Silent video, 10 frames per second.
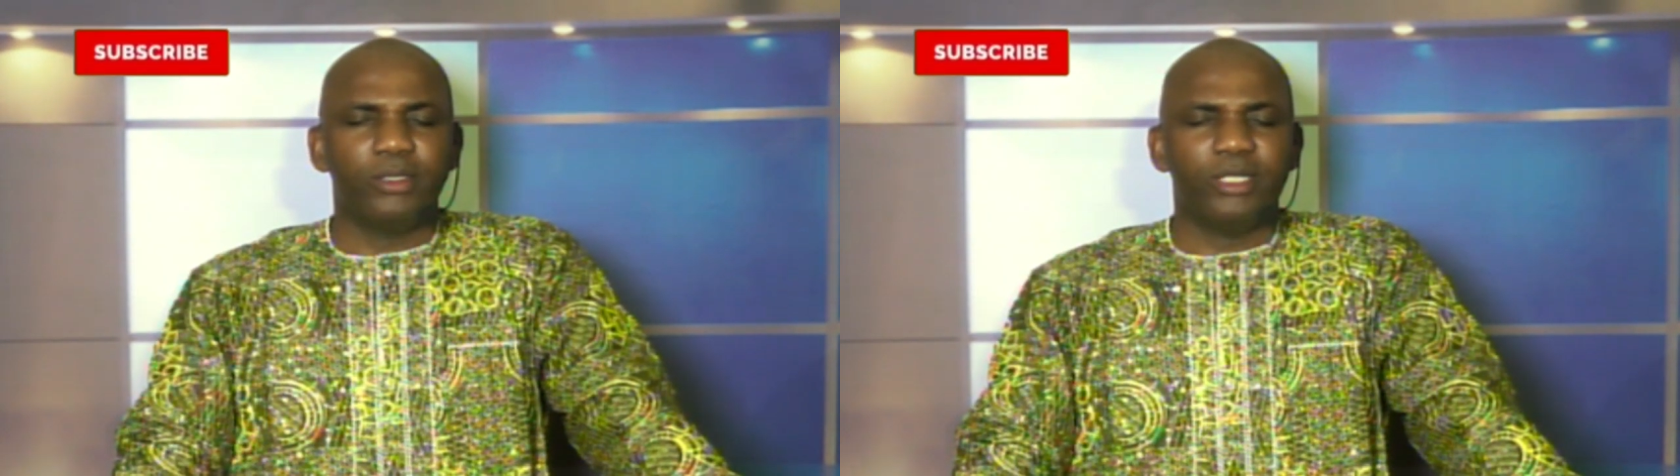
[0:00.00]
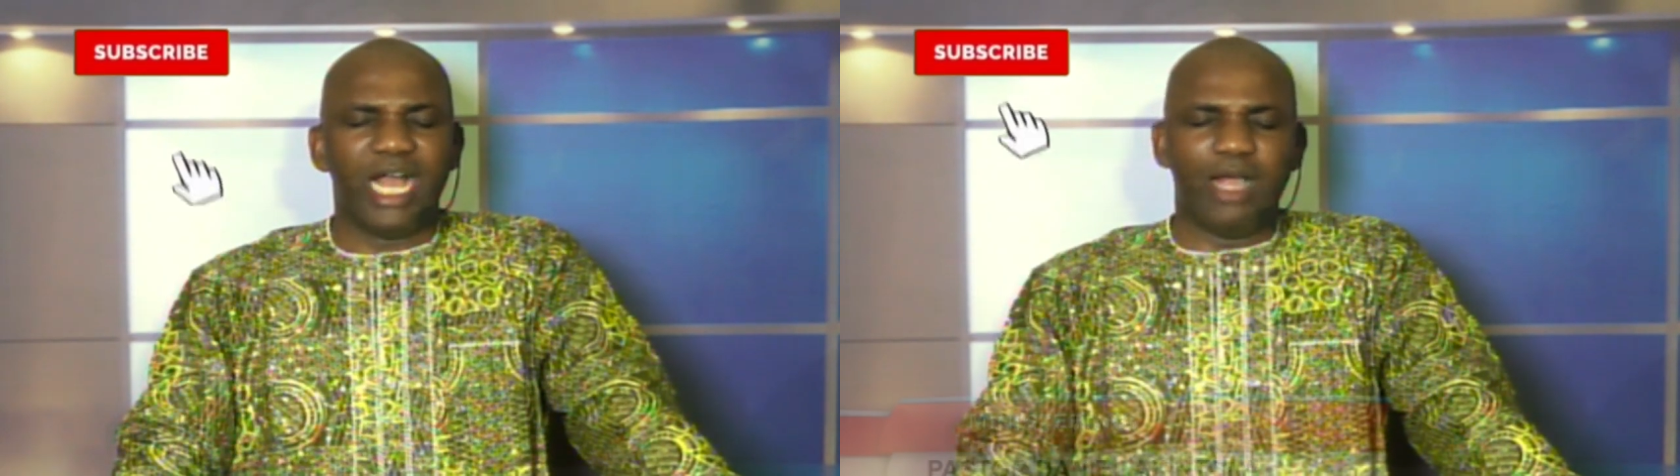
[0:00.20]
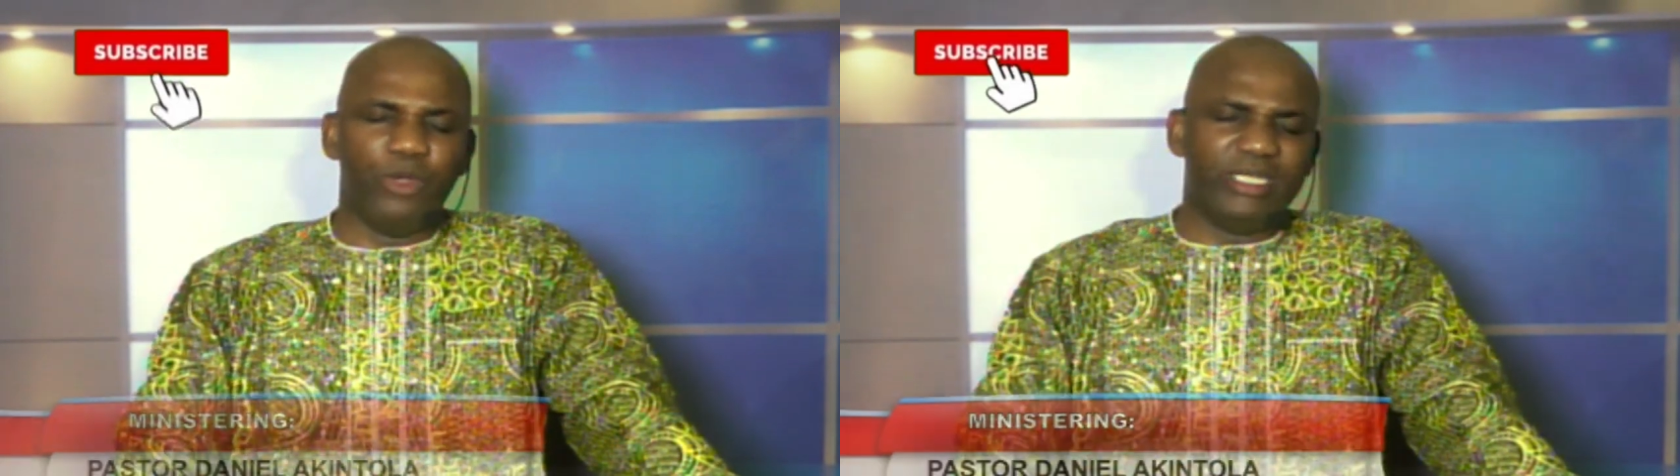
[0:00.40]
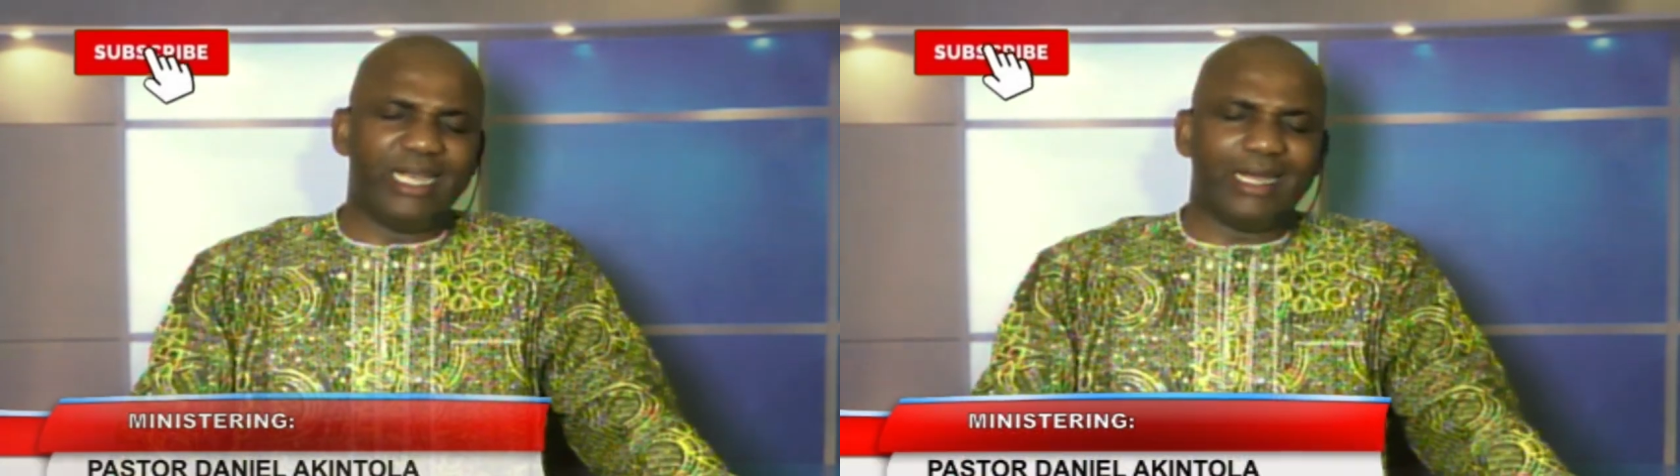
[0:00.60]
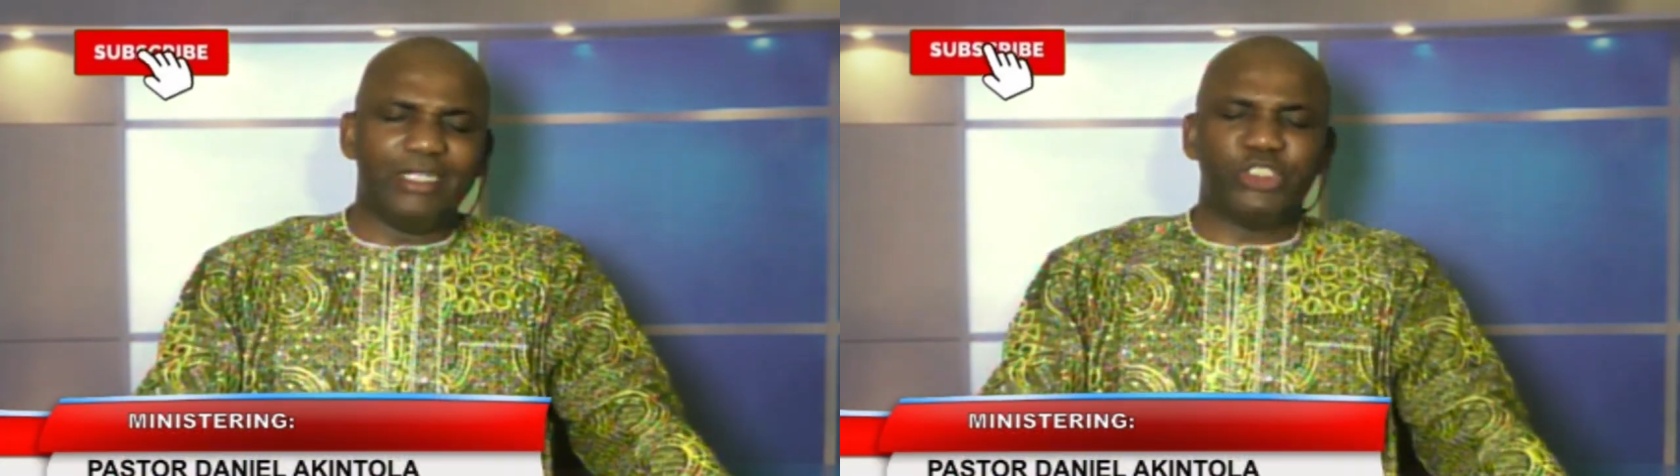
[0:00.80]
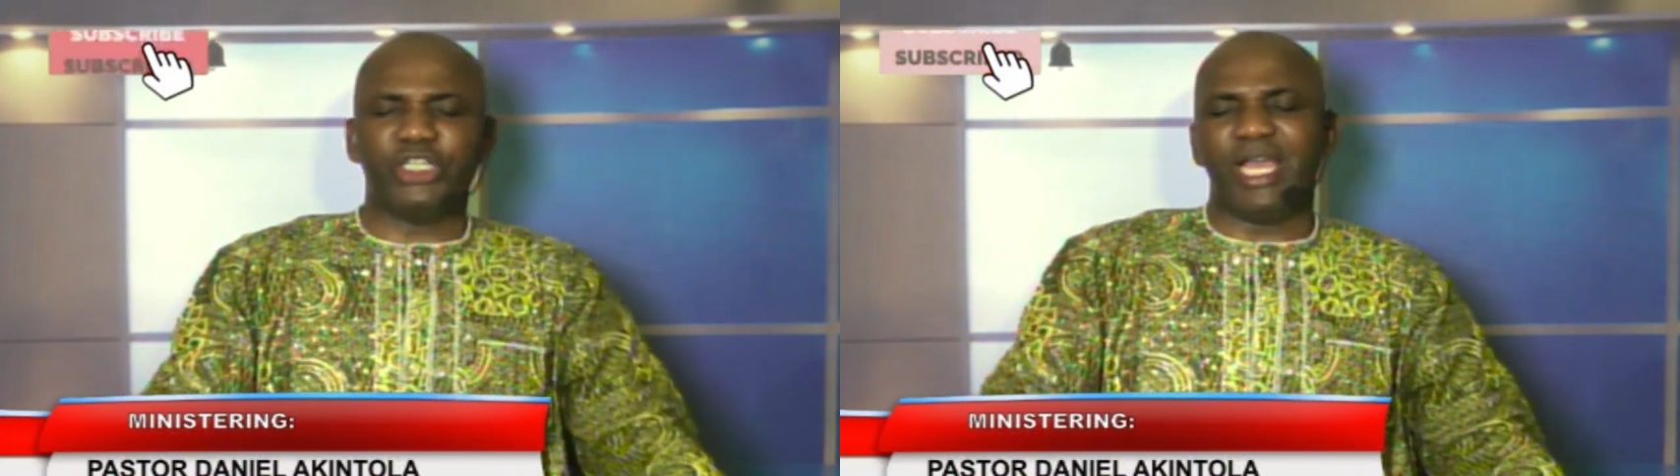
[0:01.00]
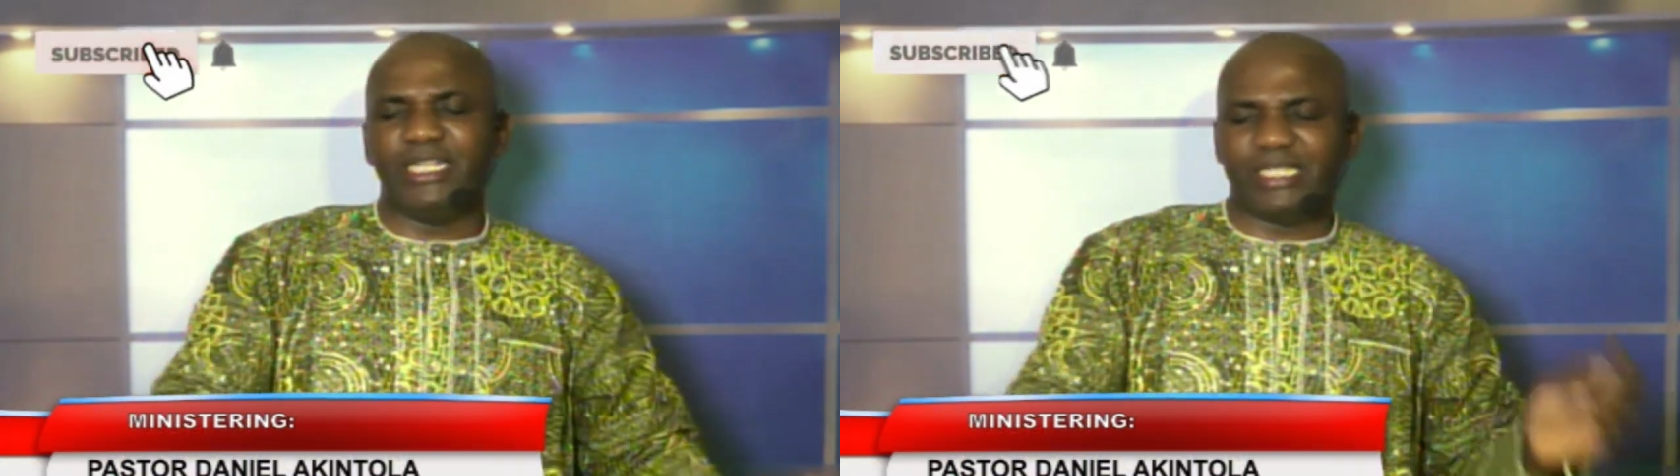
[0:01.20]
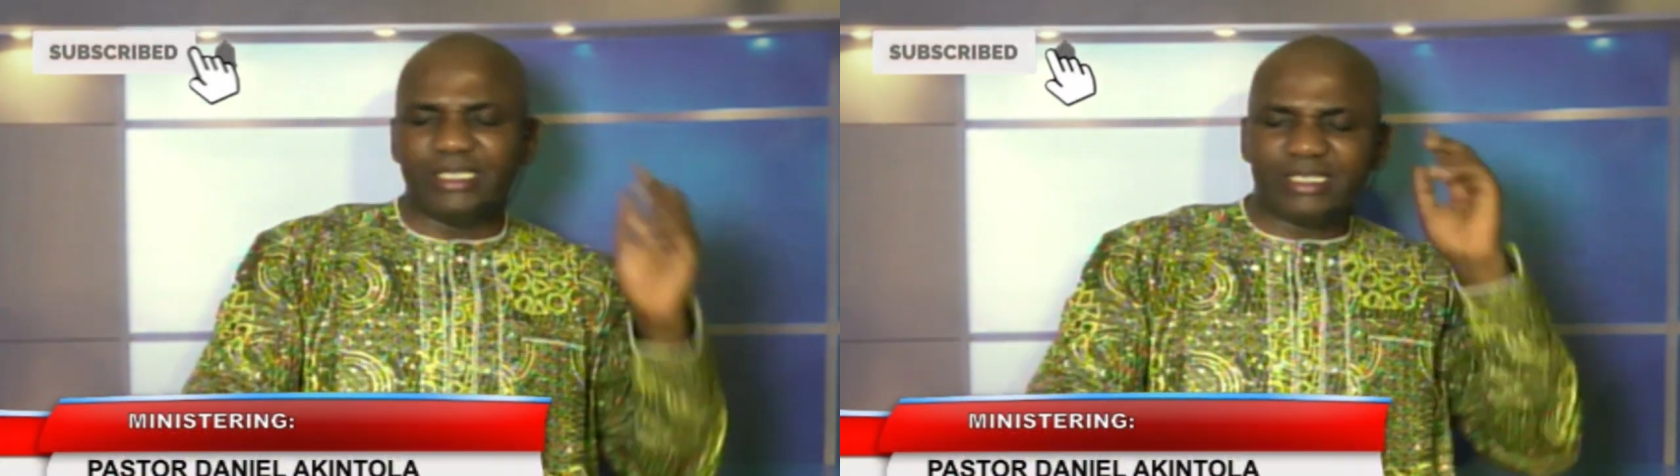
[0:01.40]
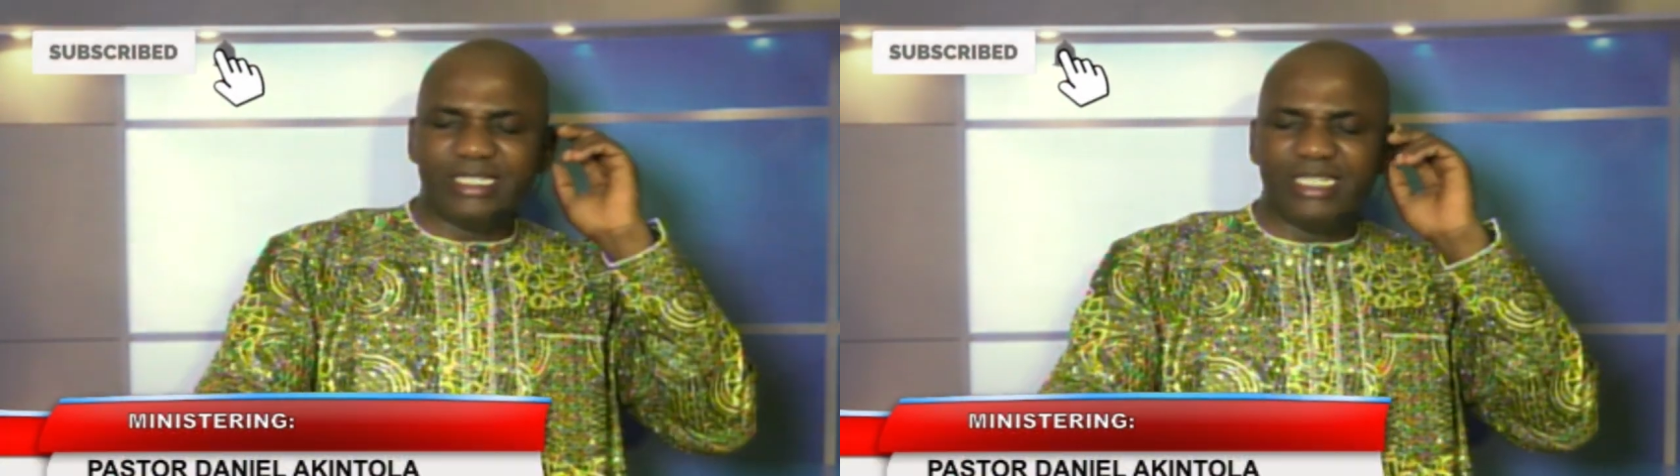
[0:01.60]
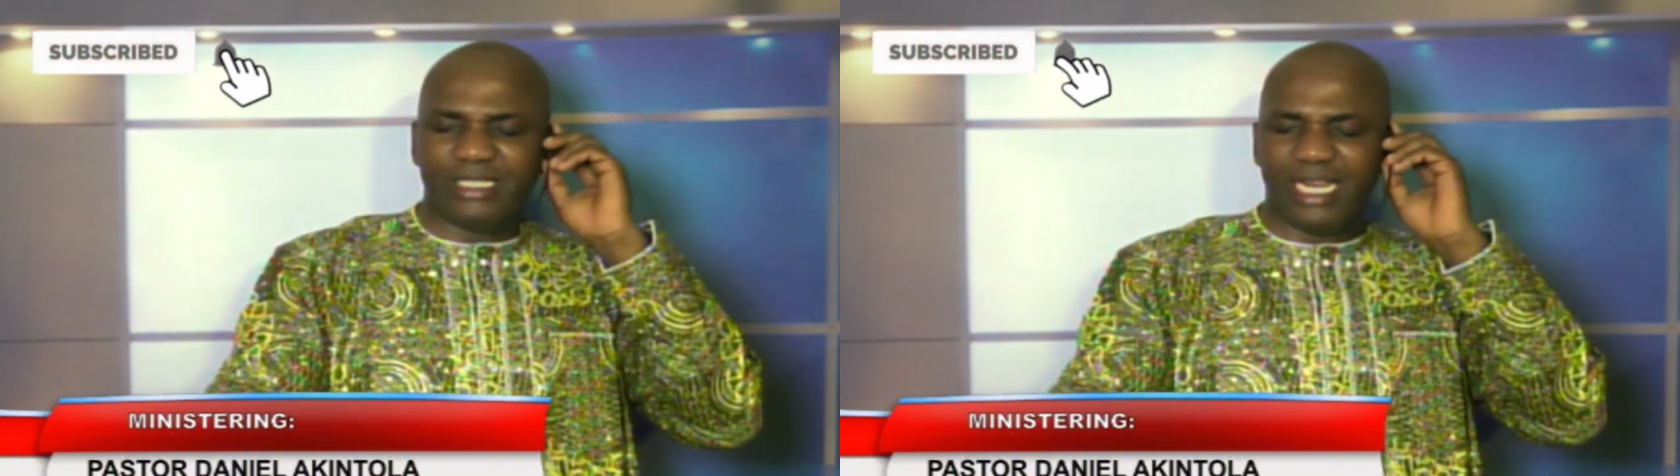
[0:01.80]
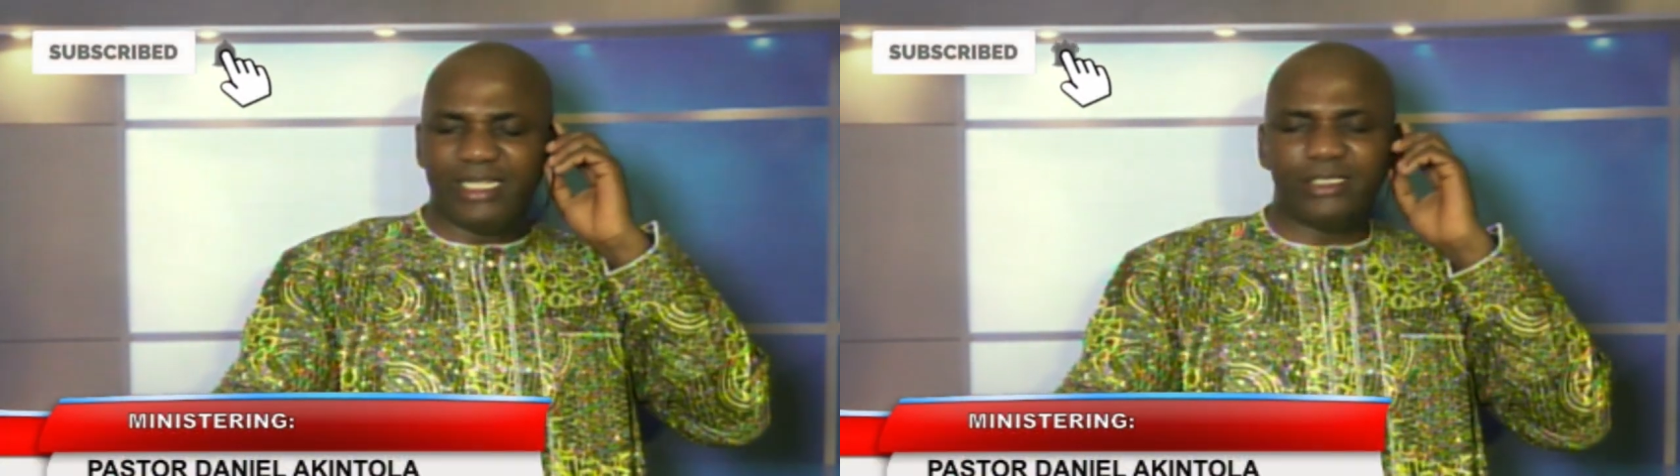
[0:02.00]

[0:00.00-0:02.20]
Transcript: I wish I can share it this night.